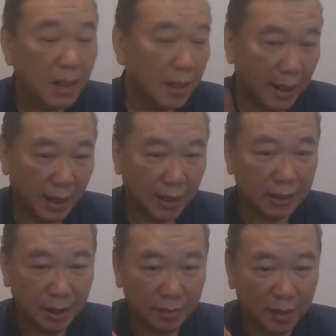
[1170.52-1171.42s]
I asked
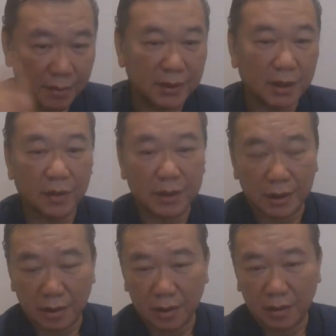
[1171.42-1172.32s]
him a basic question,
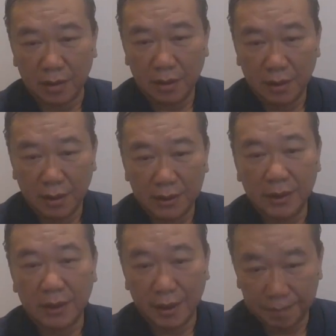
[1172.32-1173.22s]
I said,
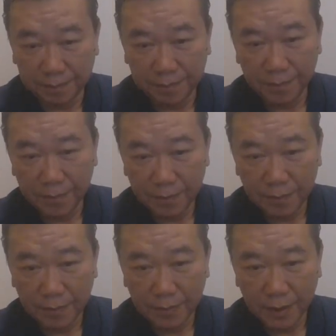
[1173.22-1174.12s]
sir,
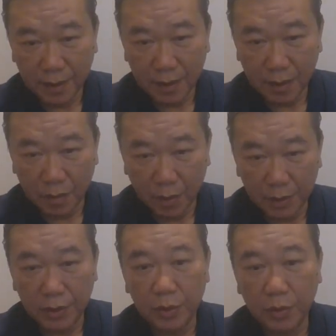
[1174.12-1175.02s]
what
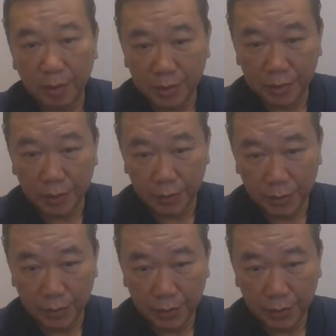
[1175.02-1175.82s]
do you want me to do?